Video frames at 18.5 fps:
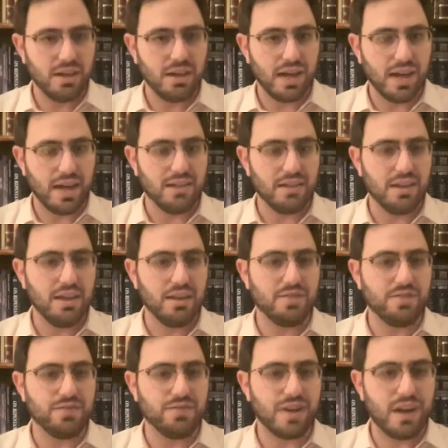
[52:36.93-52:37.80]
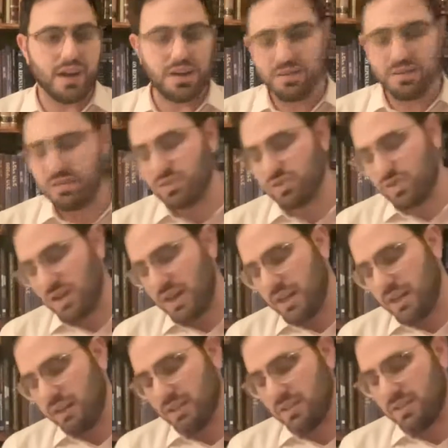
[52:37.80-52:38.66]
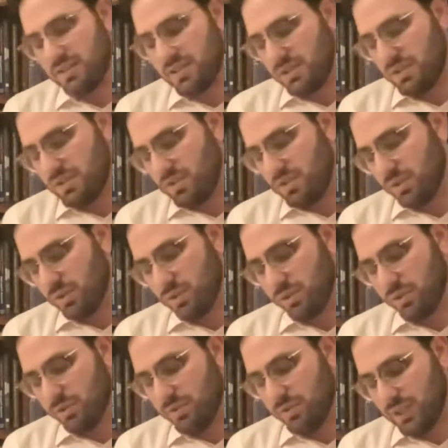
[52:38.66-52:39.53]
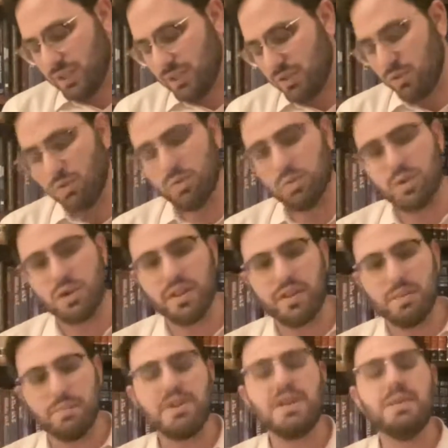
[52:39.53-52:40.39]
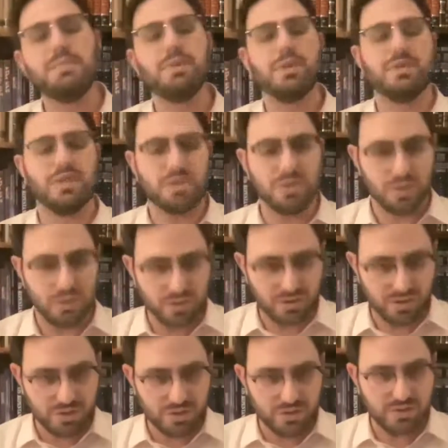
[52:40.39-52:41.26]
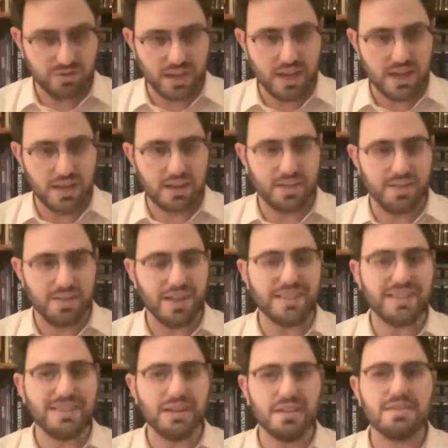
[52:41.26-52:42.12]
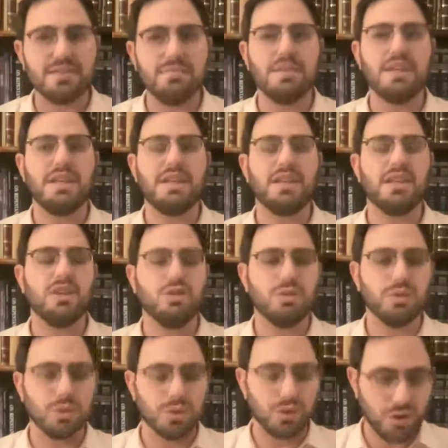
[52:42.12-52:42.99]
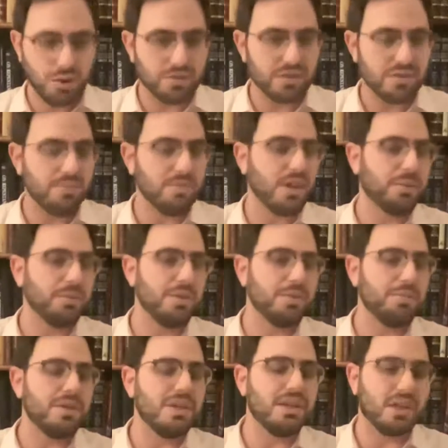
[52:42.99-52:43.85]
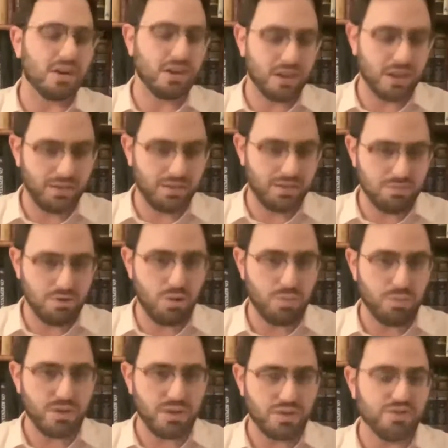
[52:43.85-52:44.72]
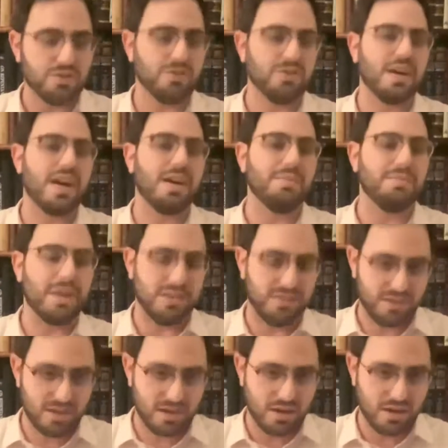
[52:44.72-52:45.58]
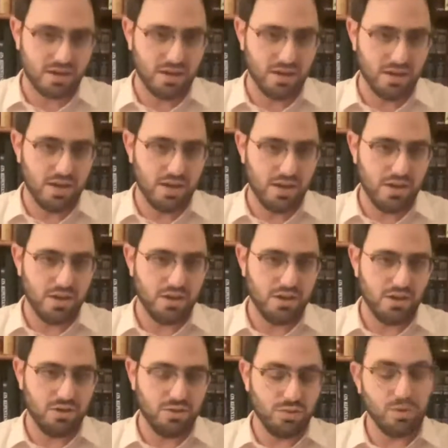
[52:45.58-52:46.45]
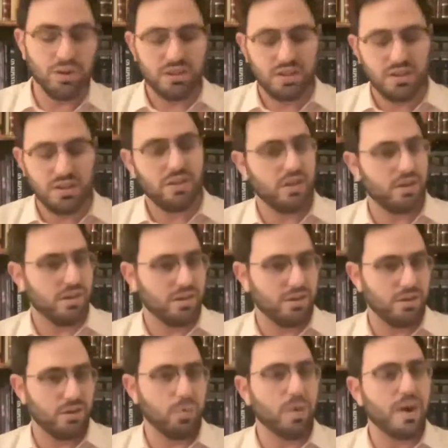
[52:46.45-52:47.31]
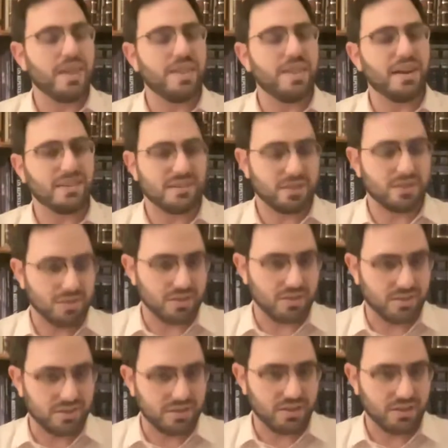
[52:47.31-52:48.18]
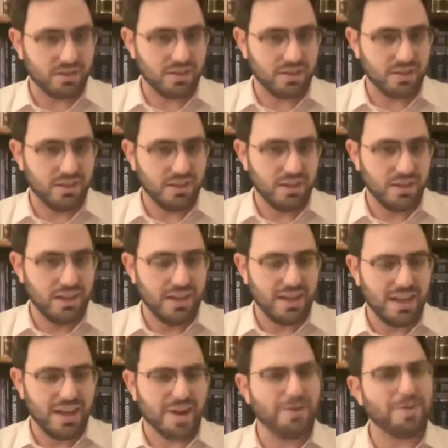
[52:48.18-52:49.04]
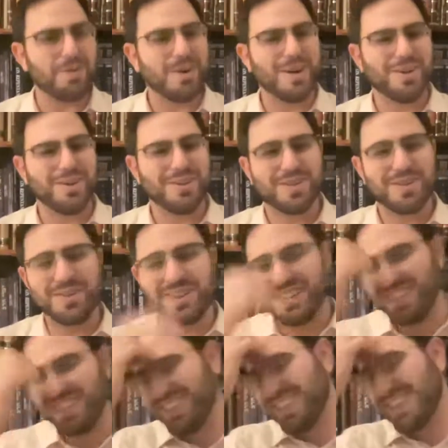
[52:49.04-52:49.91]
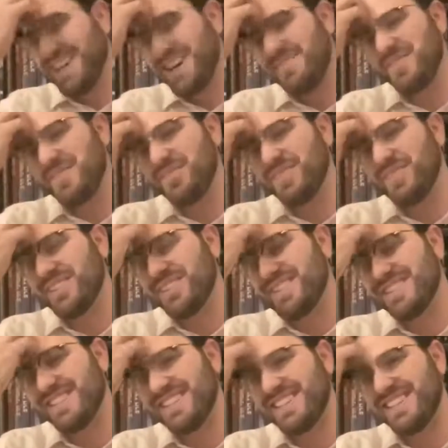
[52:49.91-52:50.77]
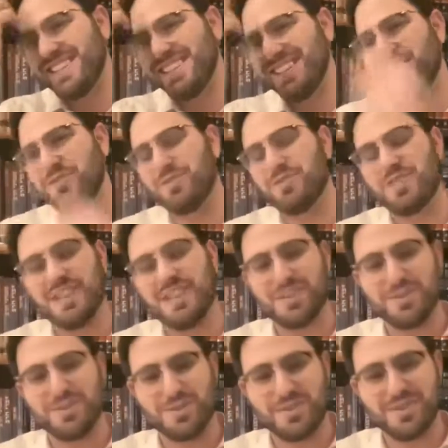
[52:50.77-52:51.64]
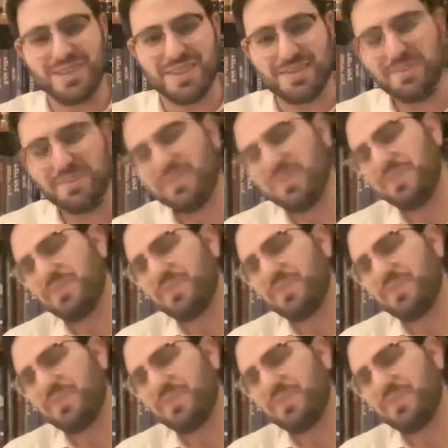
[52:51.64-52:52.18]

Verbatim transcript: And if Eretz Yisrael is the sole vehicle where the people of Israel can serve God, that doesn't mean that you're going to be able to be there at a given moment and serve God best there. You really need to, you know, weigh that seriously. I remember I heard a great comment once uh, in our Schechter's name